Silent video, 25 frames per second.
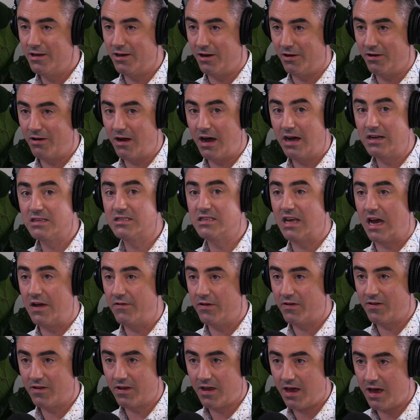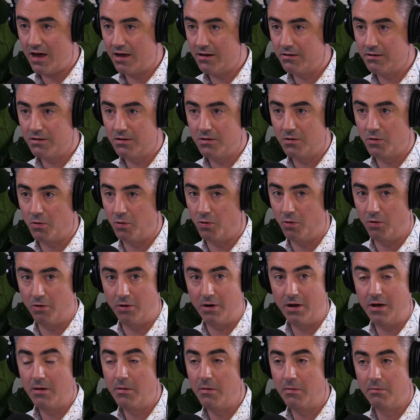you know, a savings account
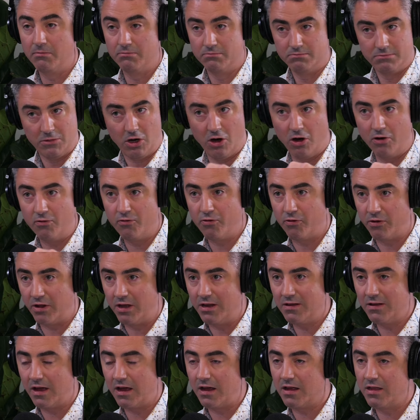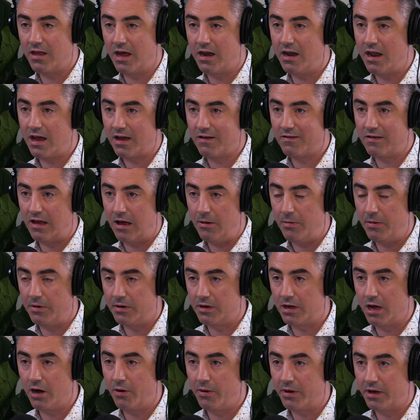or hopefully taking that next step
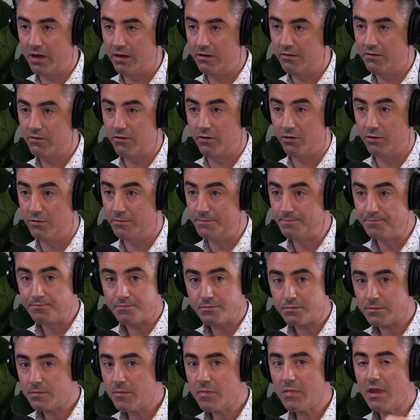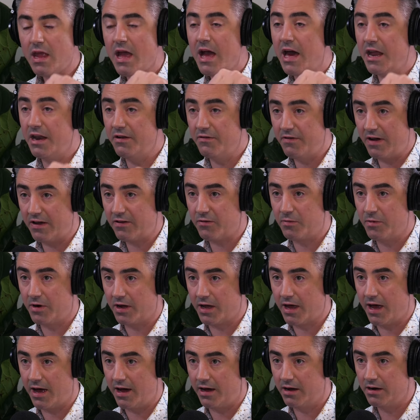and going into an
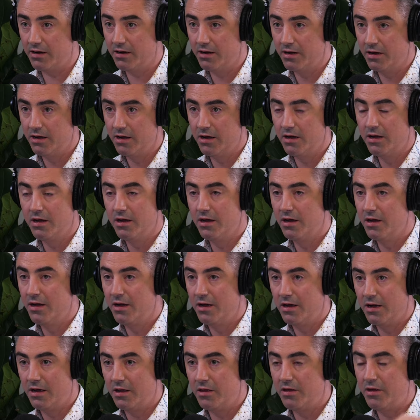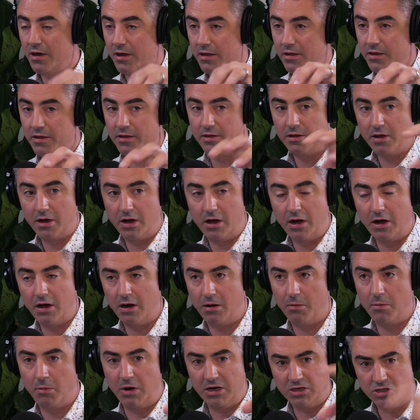investment account. That
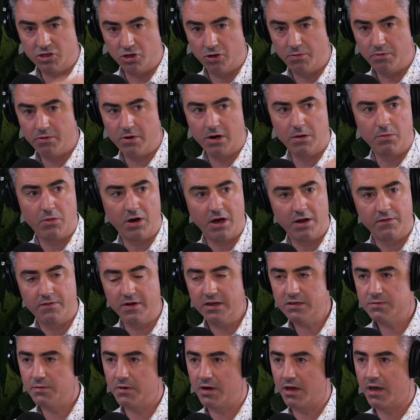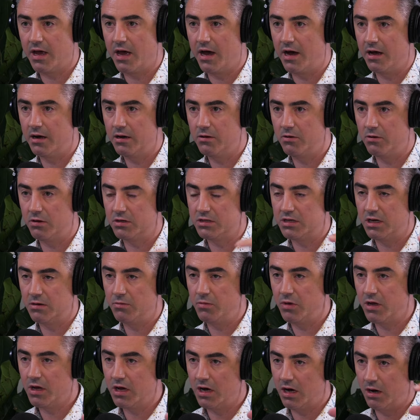my super and my investment account all of a
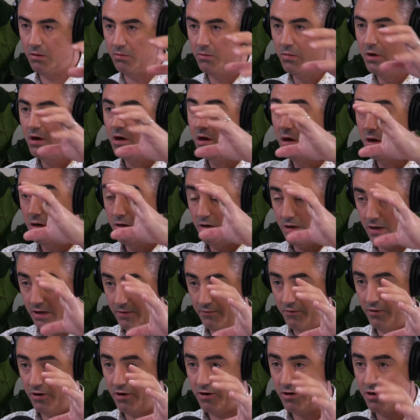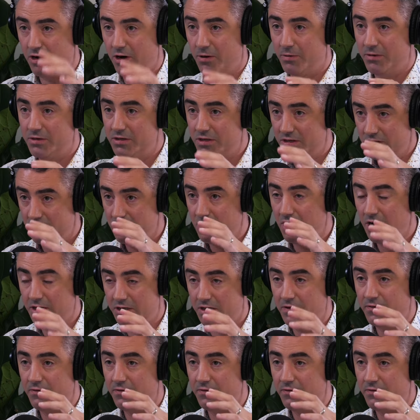sudden become adverted commas a